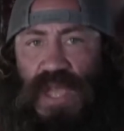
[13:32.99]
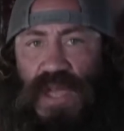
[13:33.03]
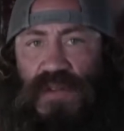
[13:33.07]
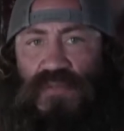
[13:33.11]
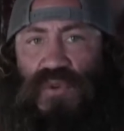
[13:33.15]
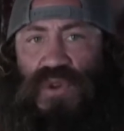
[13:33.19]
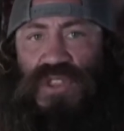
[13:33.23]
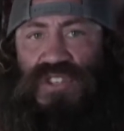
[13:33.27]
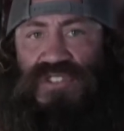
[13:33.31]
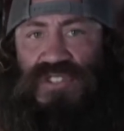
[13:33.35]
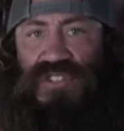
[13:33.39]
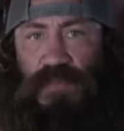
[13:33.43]

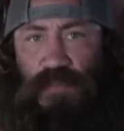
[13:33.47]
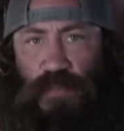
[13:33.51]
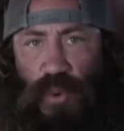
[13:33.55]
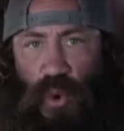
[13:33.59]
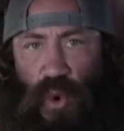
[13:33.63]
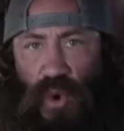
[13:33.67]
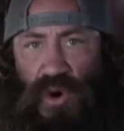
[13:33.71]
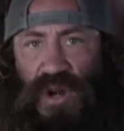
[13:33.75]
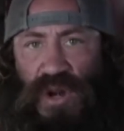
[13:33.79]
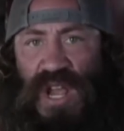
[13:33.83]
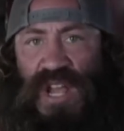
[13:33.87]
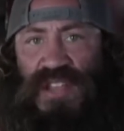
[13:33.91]
for the
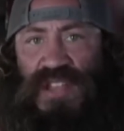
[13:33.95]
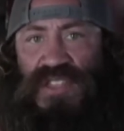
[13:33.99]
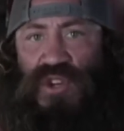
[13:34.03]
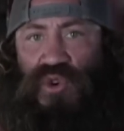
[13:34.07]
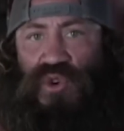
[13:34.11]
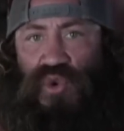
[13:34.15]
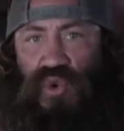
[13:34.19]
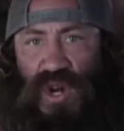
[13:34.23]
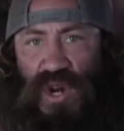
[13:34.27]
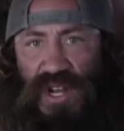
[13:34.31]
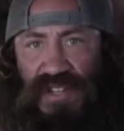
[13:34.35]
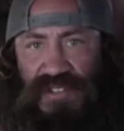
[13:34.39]
support, the
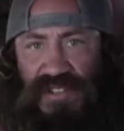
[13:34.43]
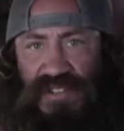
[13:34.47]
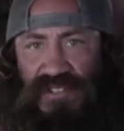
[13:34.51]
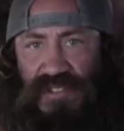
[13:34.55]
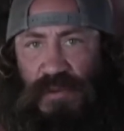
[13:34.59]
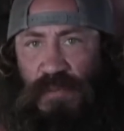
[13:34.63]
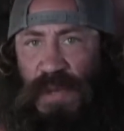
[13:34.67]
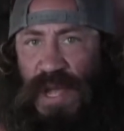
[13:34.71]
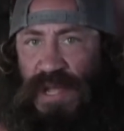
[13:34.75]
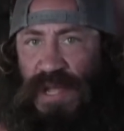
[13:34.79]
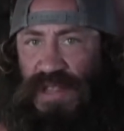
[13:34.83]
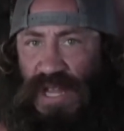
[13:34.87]

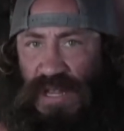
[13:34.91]
criticism,